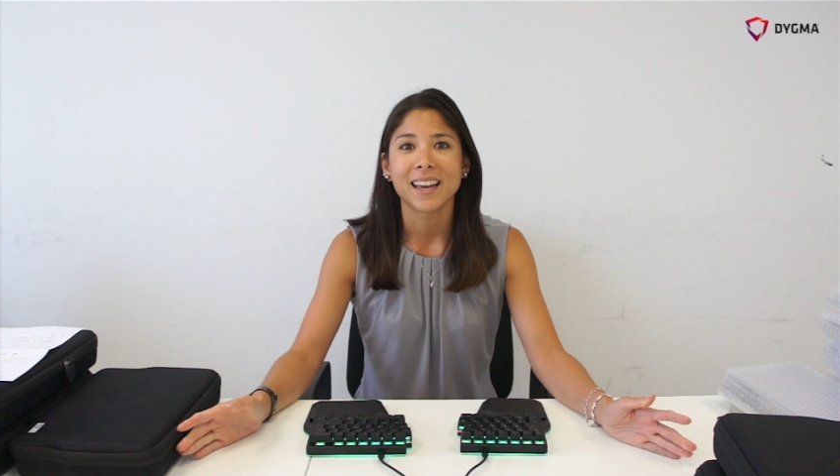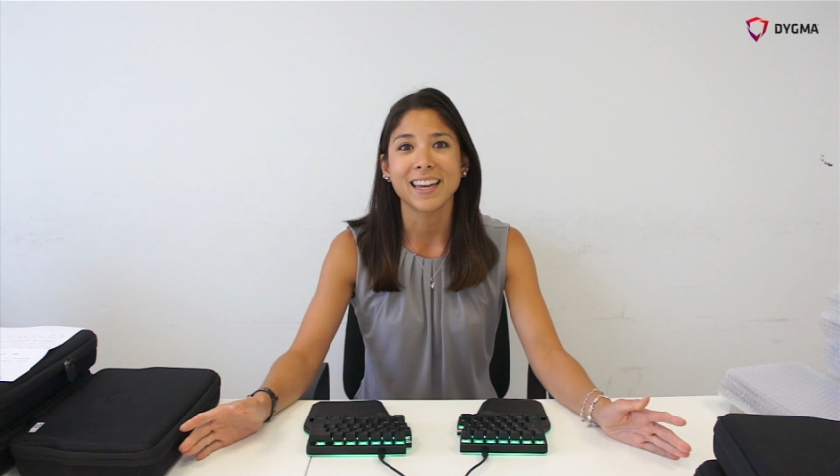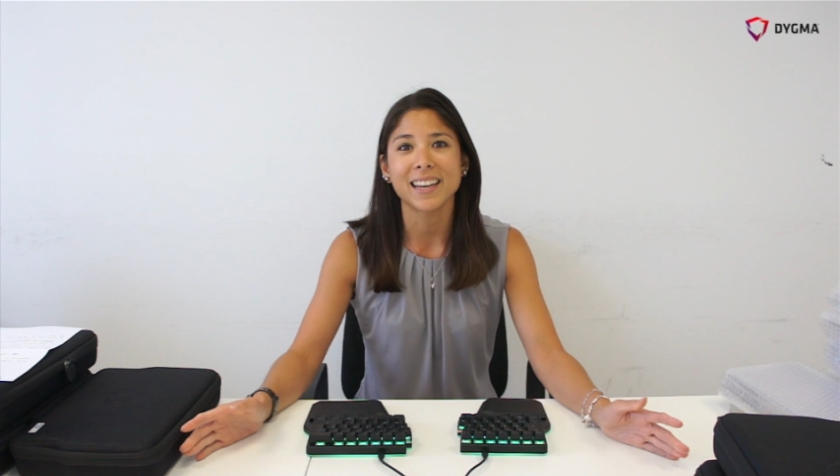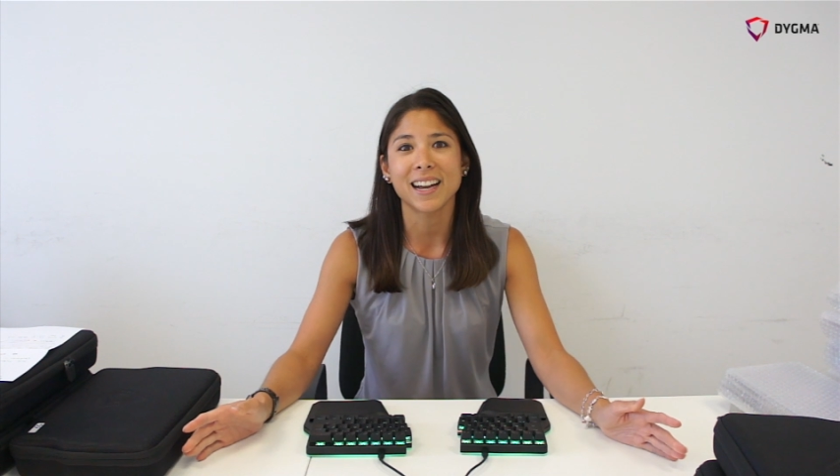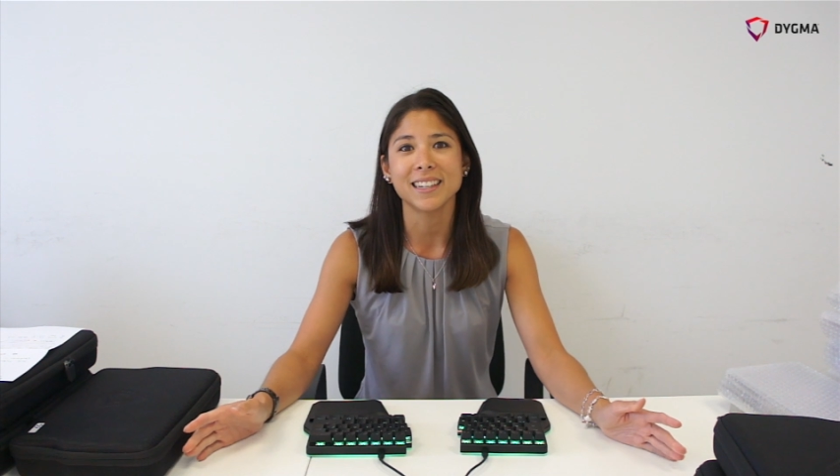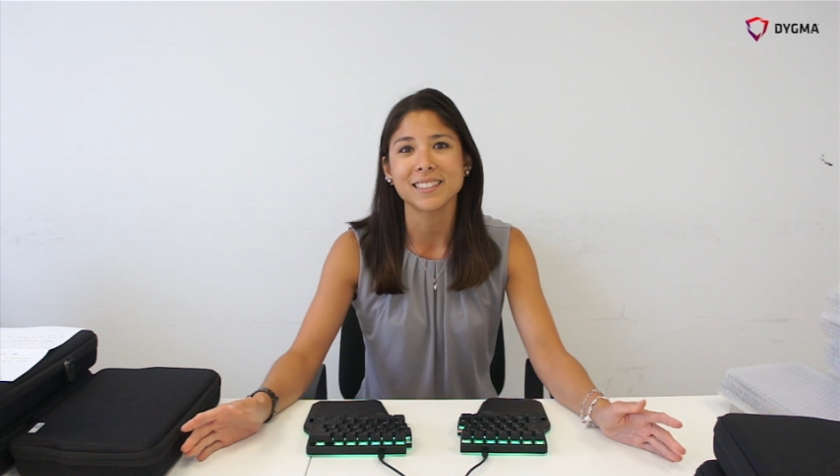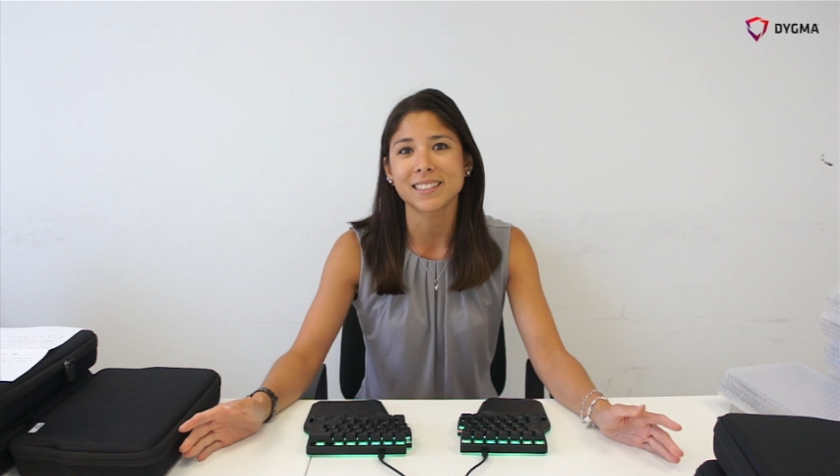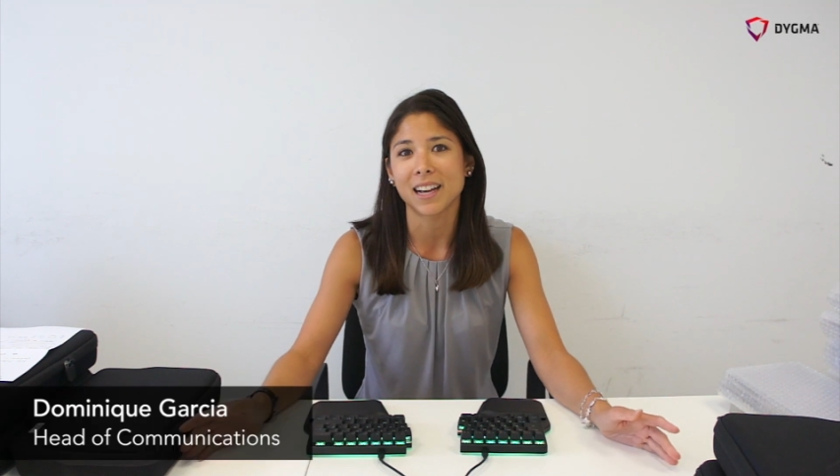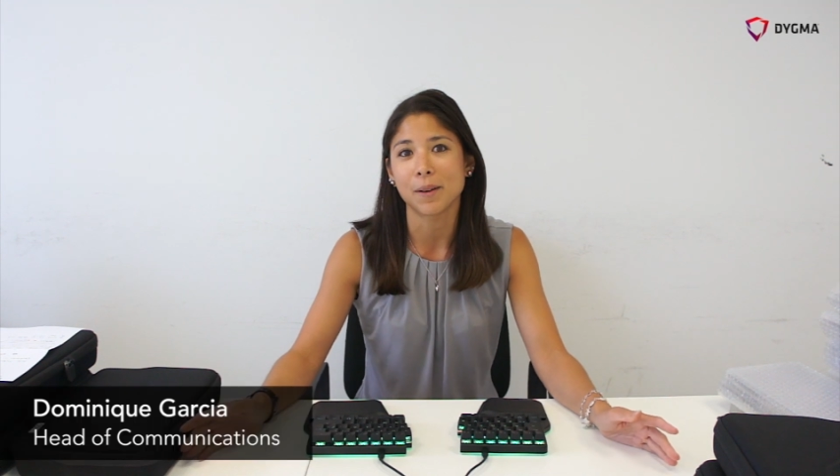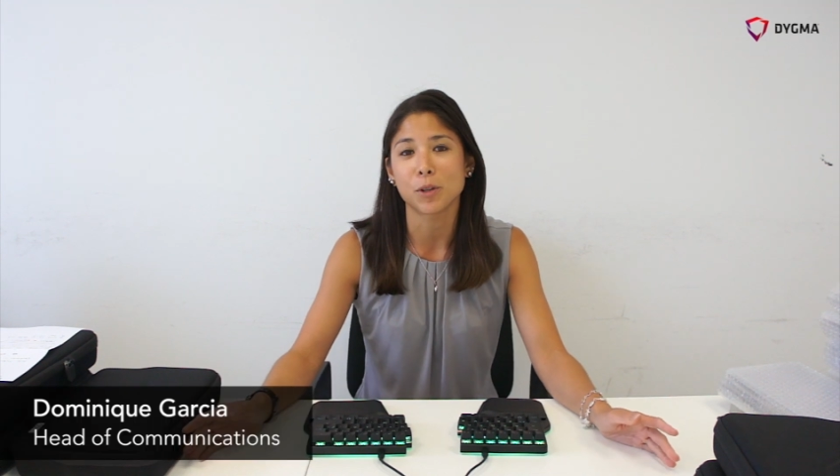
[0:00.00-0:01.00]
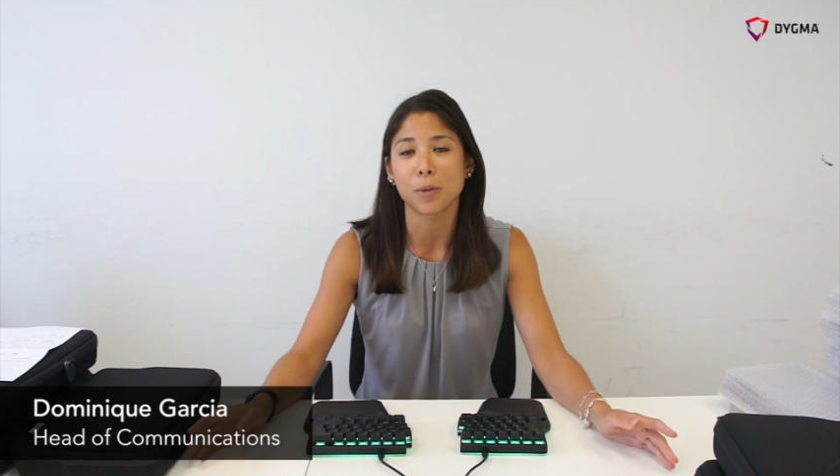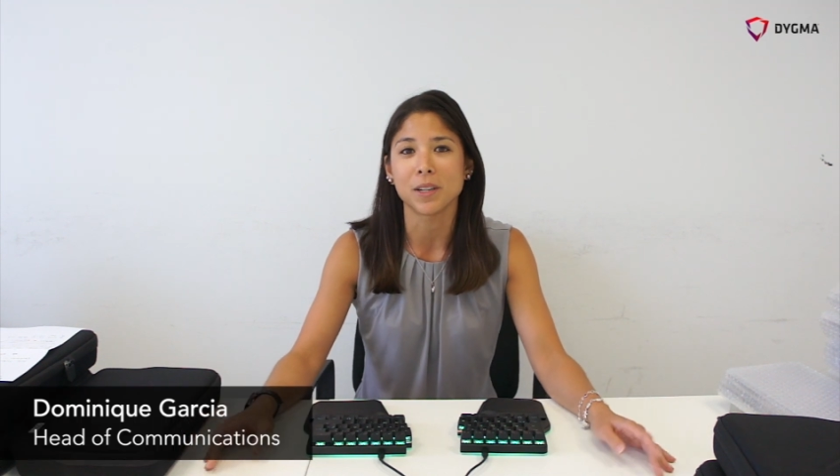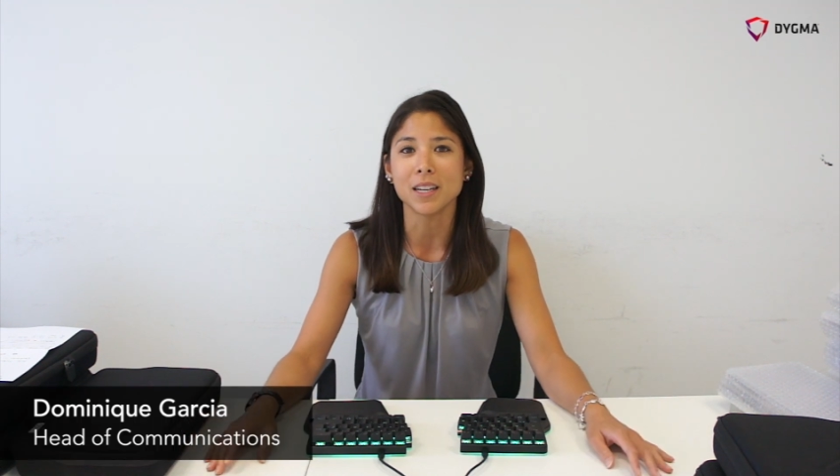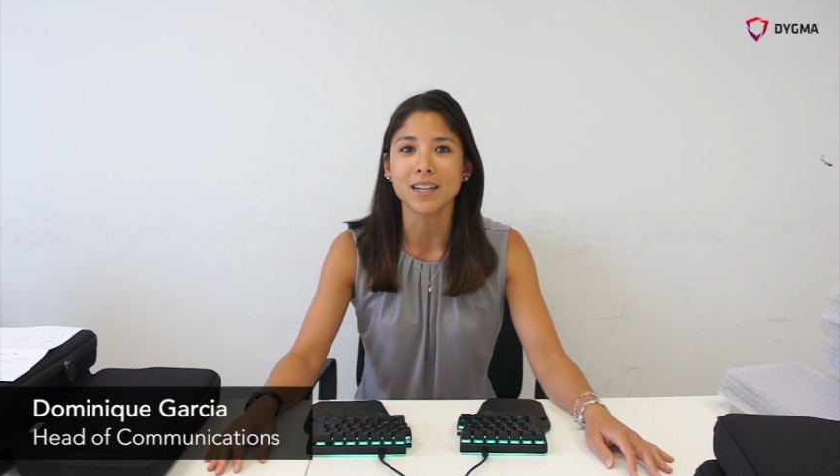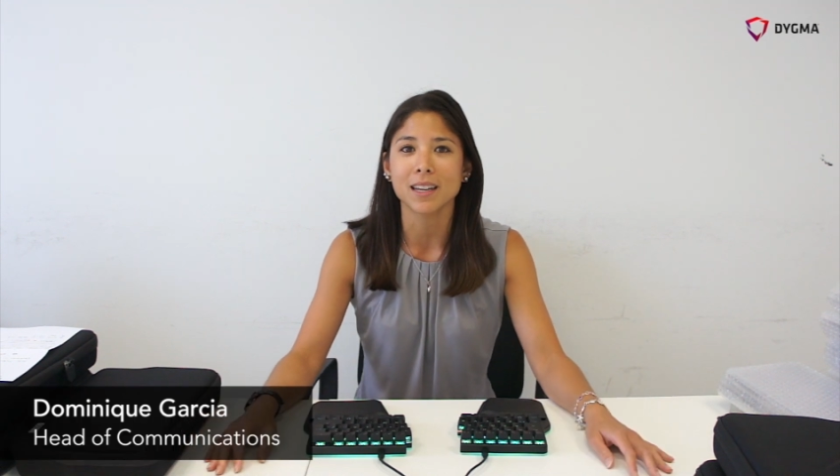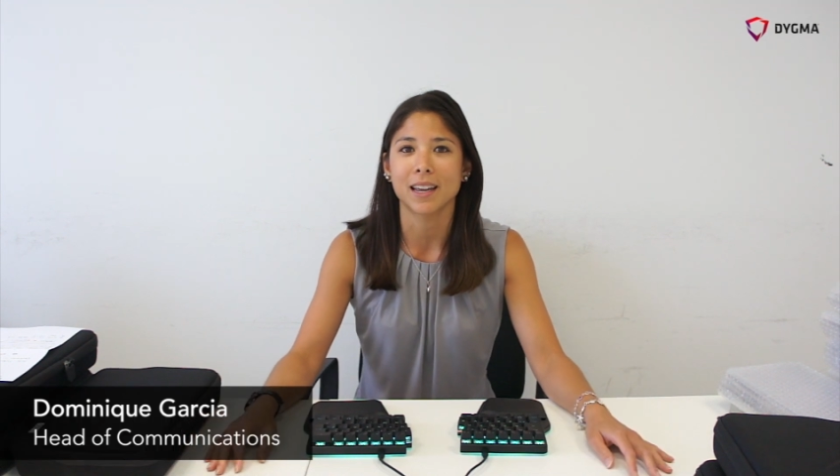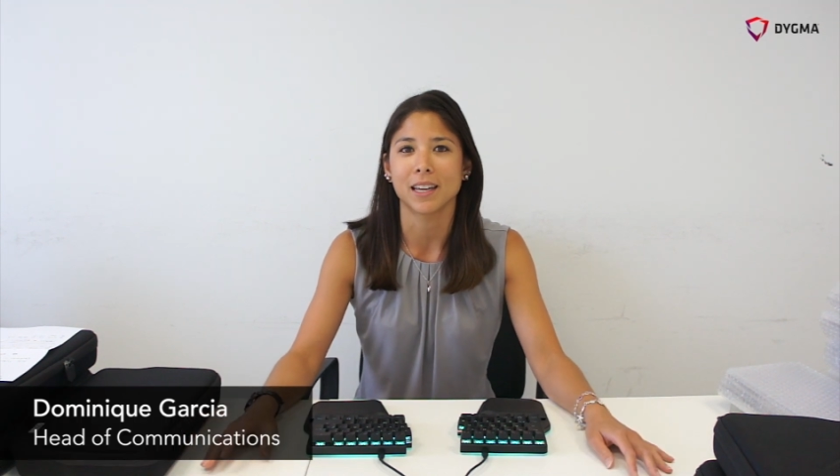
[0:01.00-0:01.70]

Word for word: Hey guys, I'm Dominique,